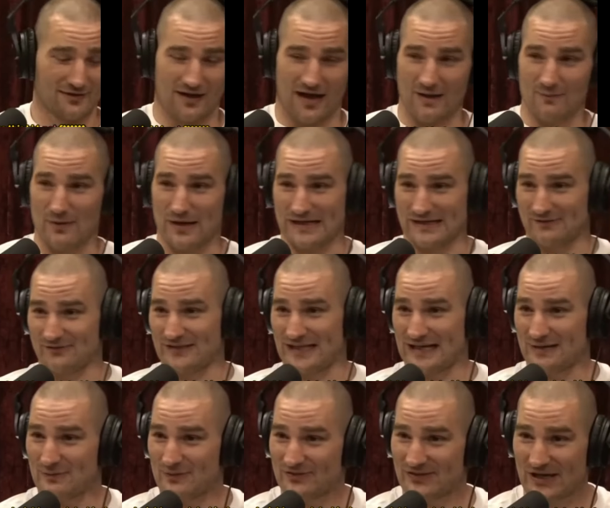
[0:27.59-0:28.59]
I might even
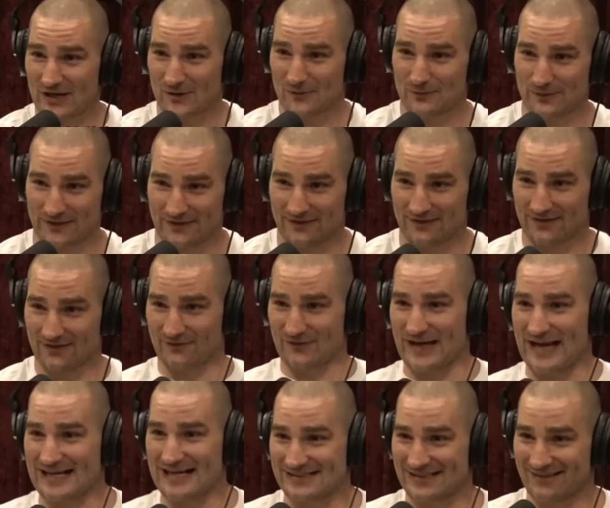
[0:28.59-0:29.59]
take him to therapy. If he
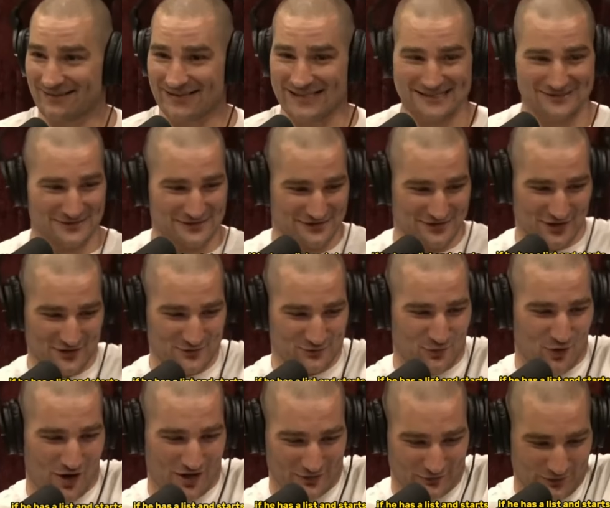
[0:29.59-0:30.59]
has a list and starts
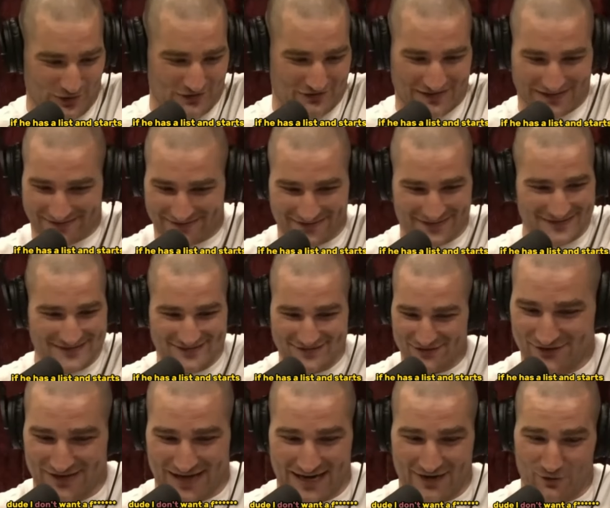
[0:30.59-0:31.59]
walking around like this,
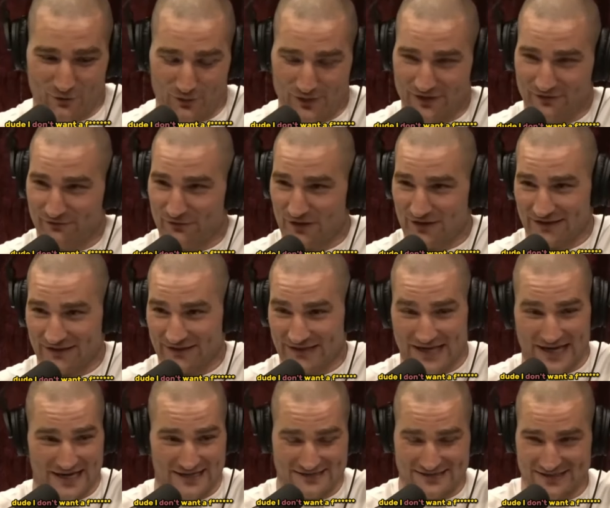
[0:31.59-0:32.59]
dude, I don't want to
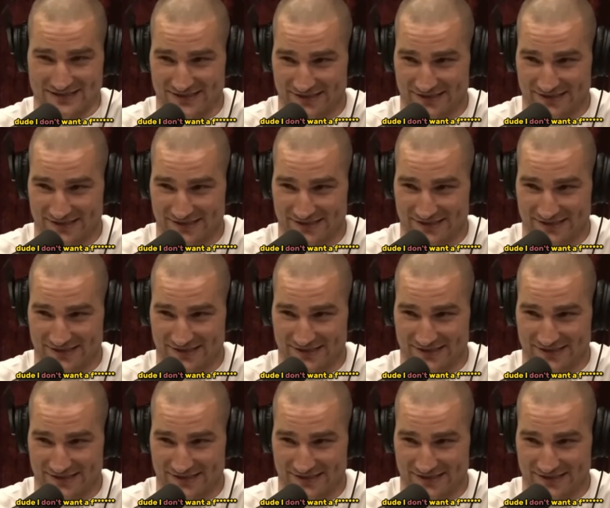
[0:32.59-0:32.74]
gay as a